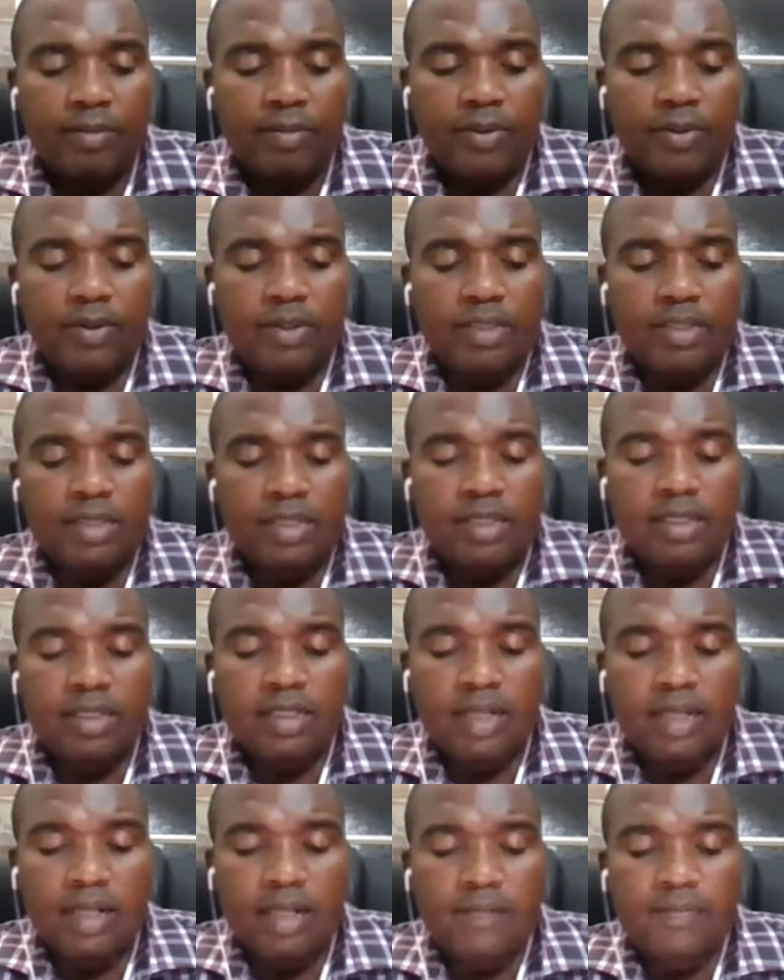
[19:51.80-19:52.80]
because it
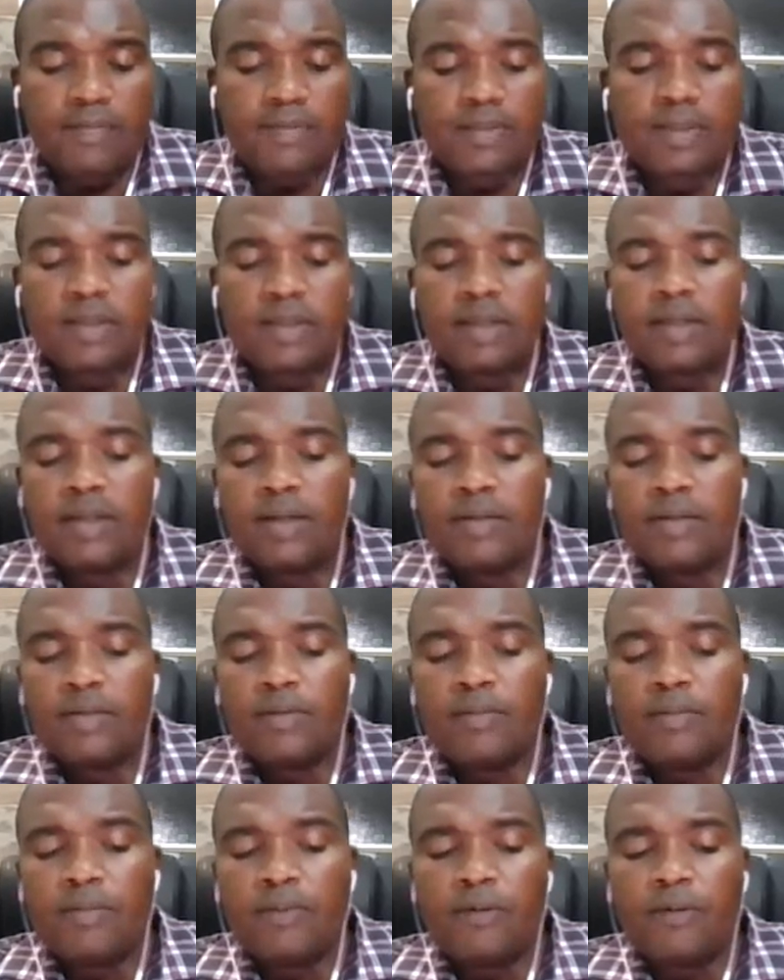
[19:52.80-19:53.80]
helps
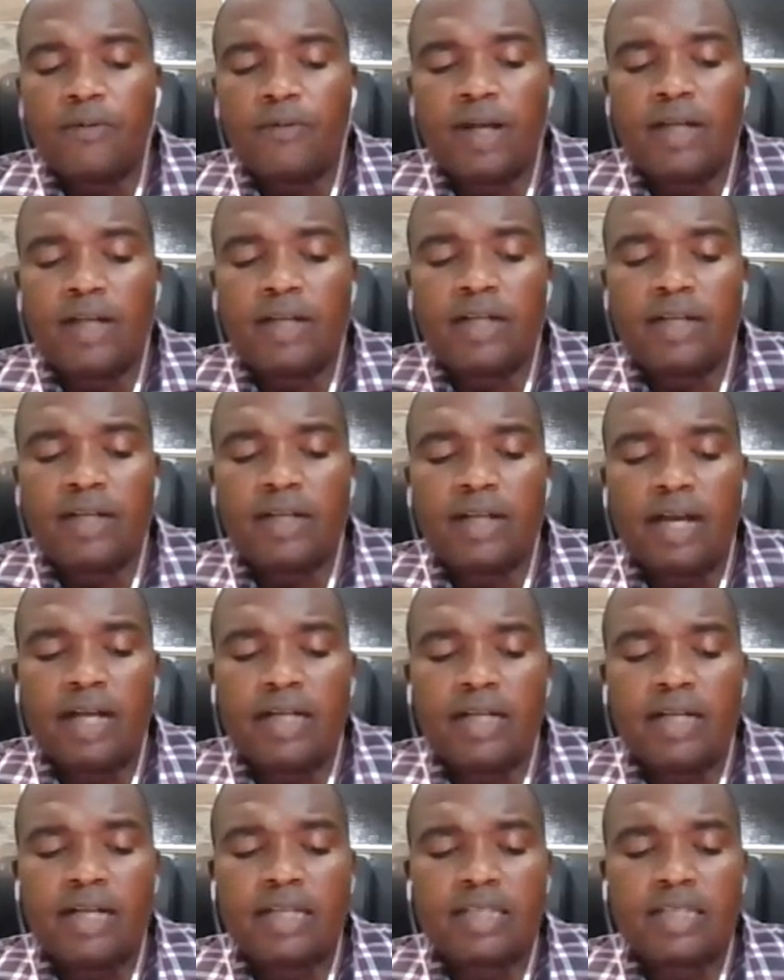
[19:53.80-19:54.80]
to provide an
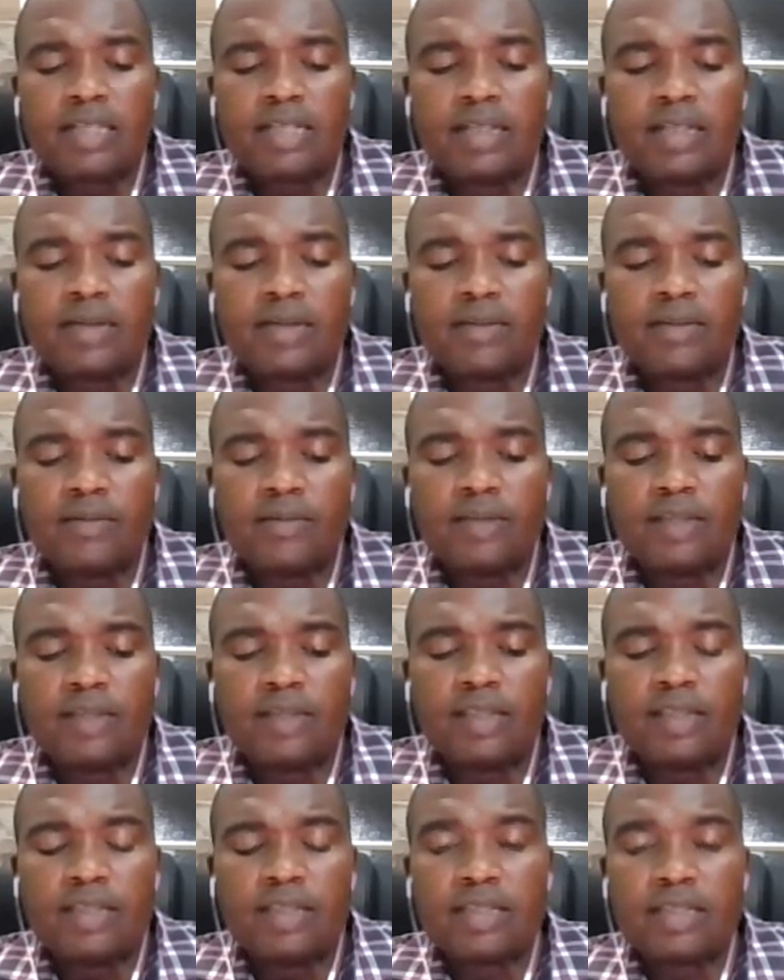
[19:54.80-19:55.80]
understanding of the
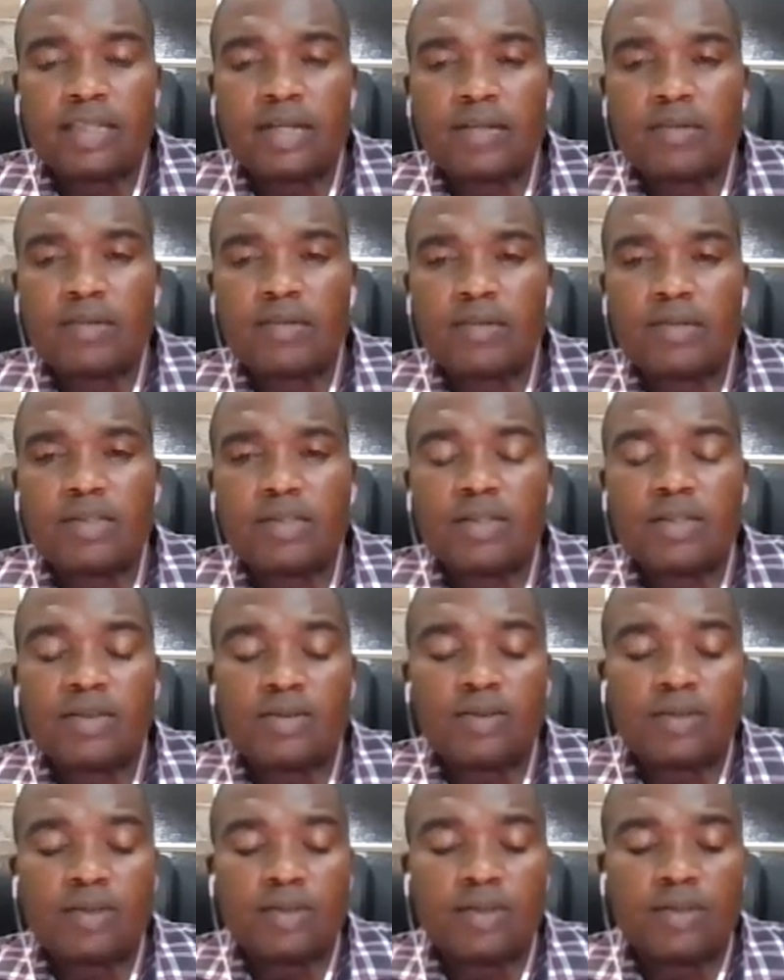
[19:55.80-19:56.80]
things that
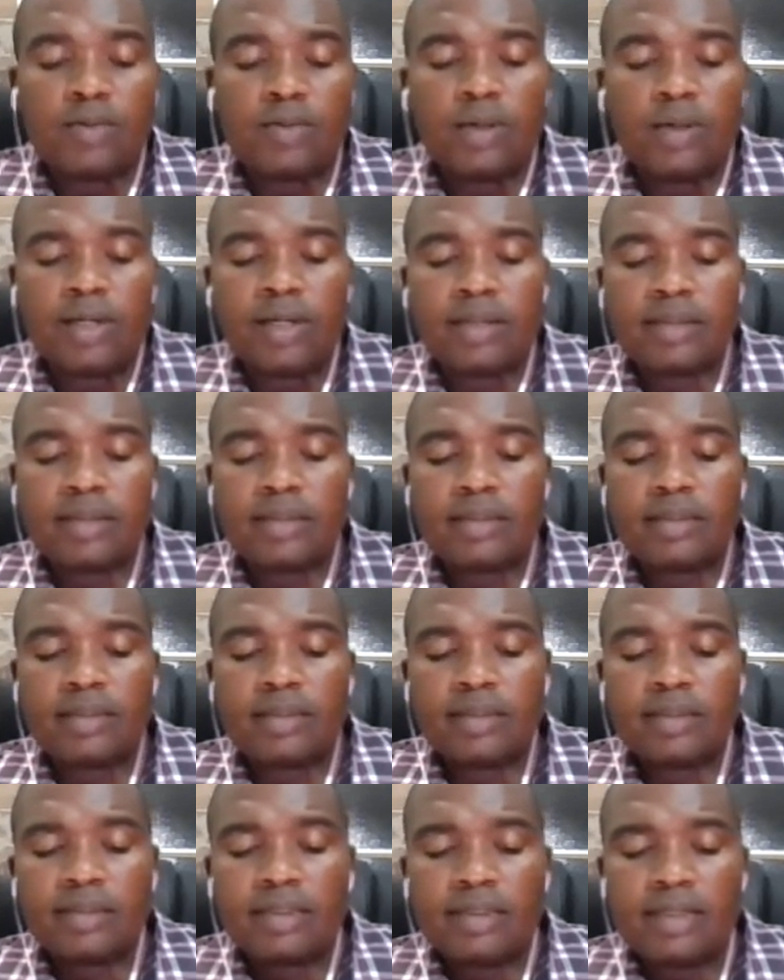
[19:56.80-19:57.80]
constitute the world
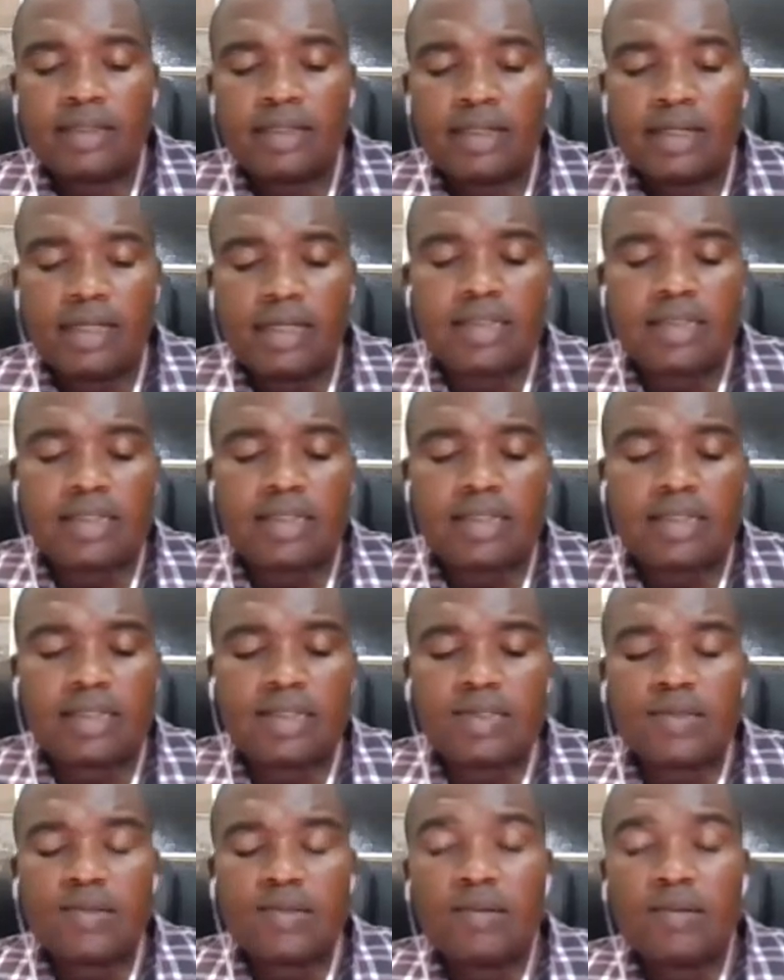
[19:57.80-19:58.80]
as it
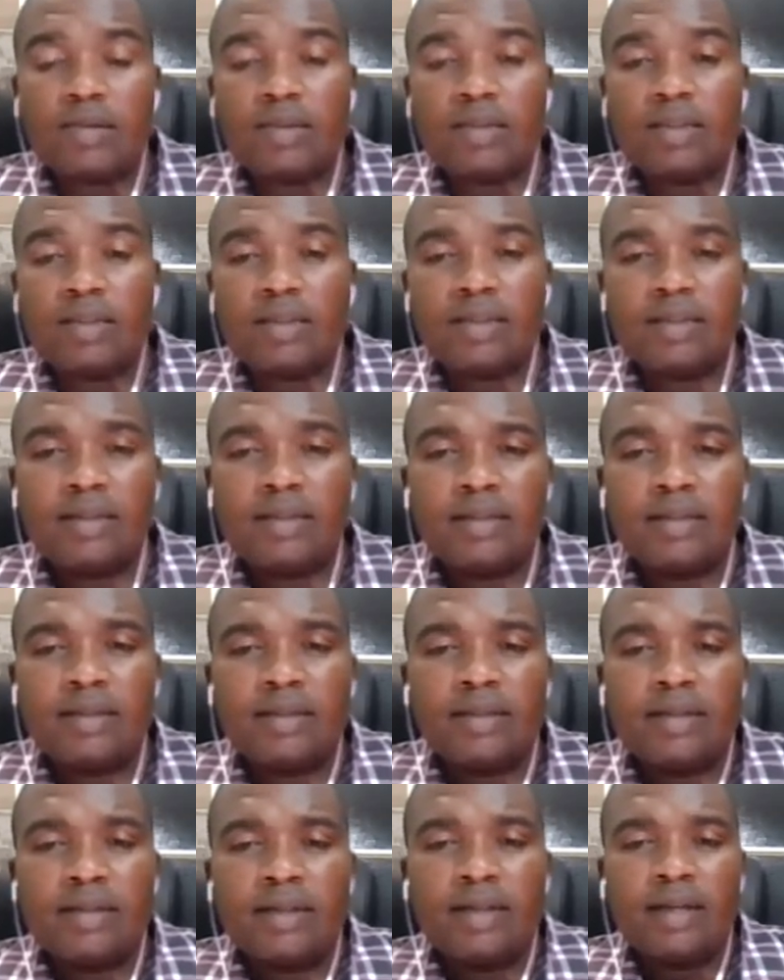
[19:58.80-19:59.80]
is known.
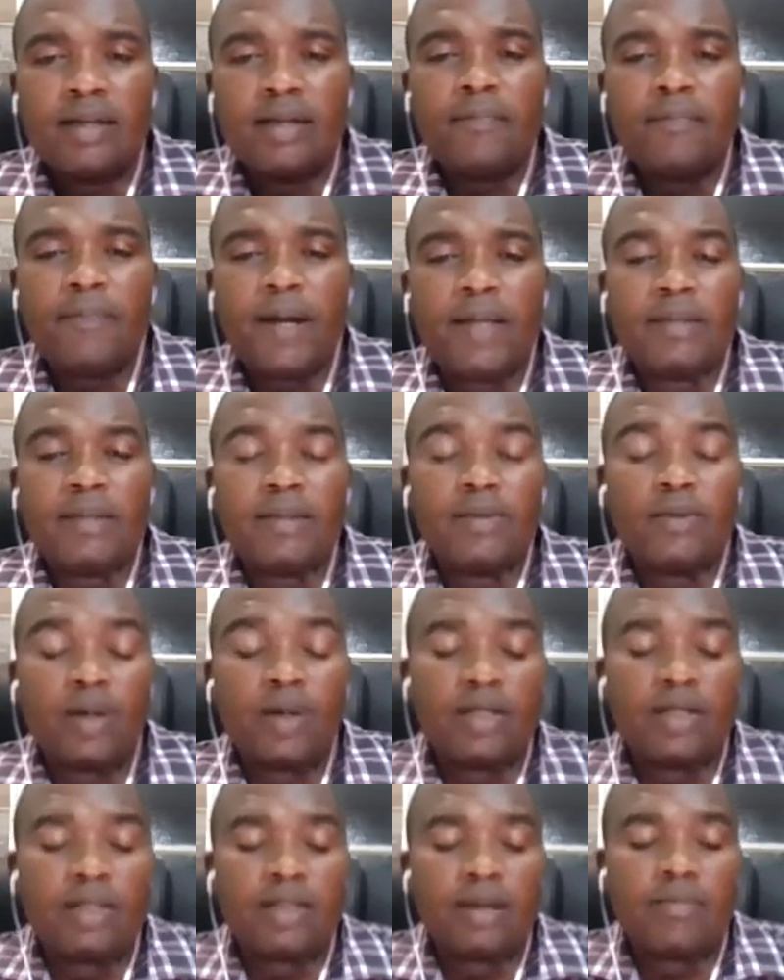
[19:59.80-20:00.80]
And by the
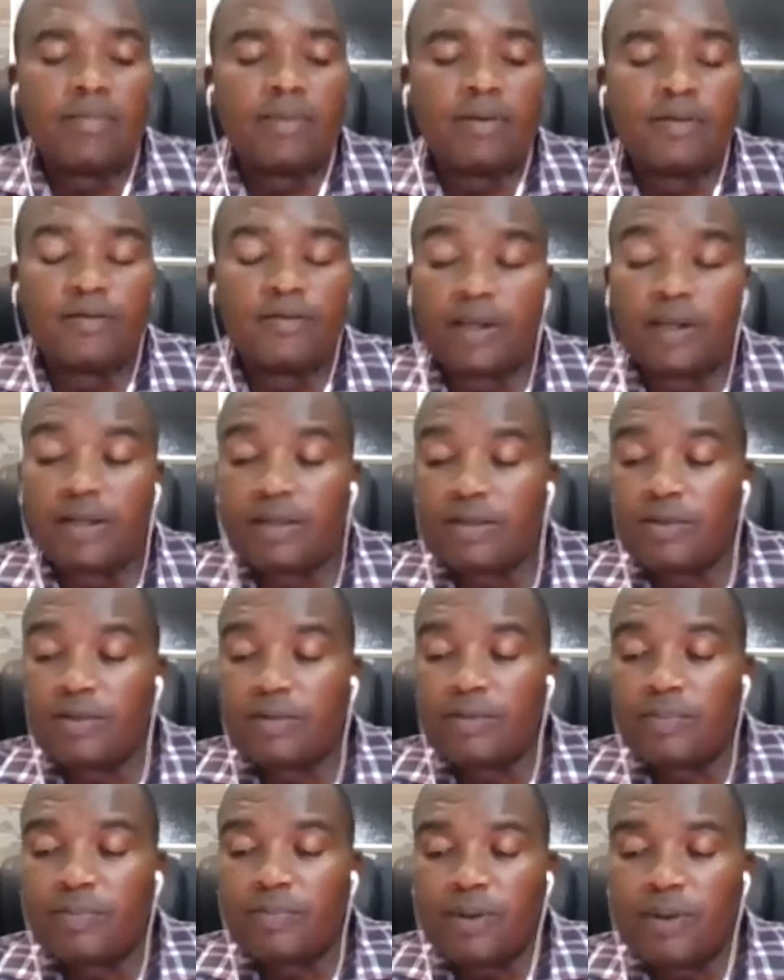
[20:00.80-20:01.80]
world, I'm referring
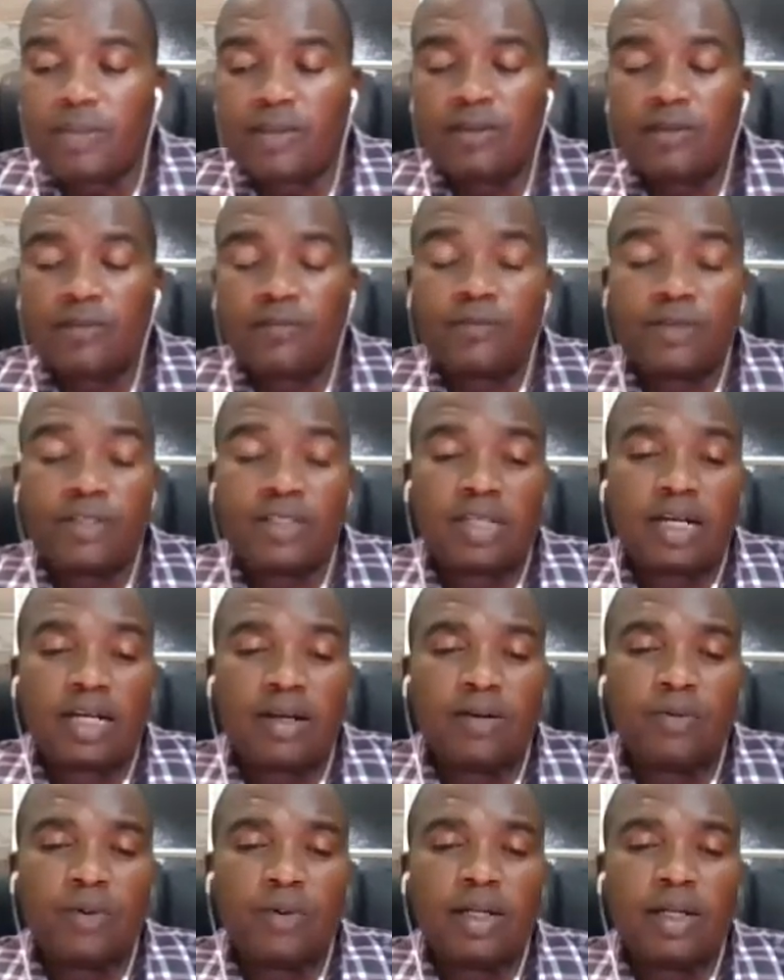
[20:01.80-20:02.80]
to both the
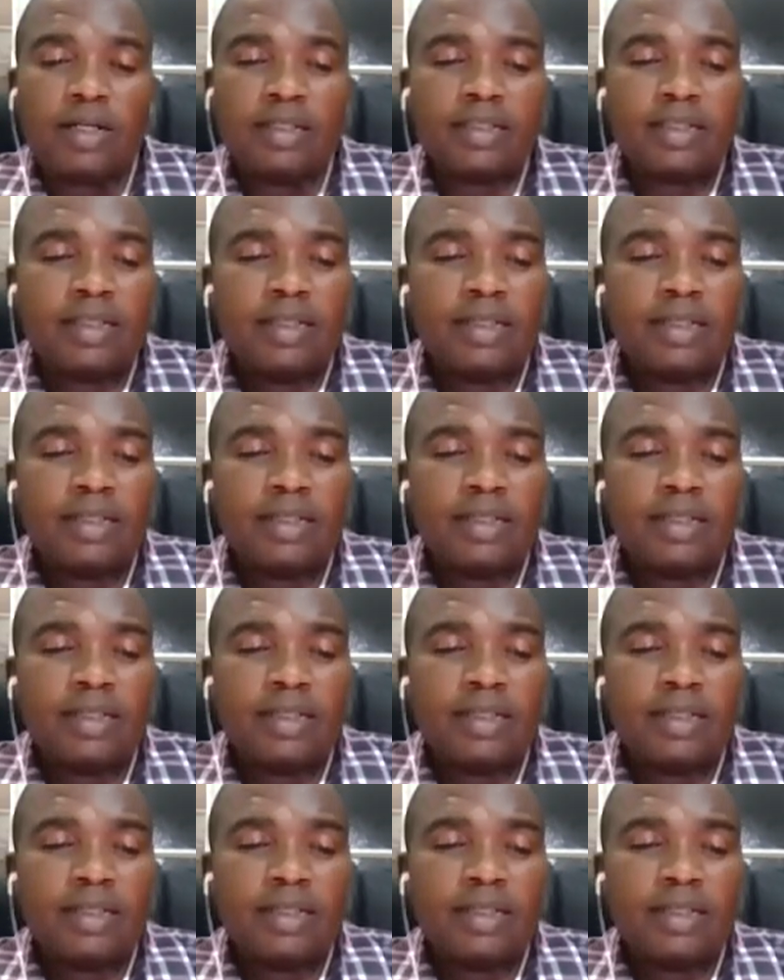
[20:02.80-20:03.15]
physical world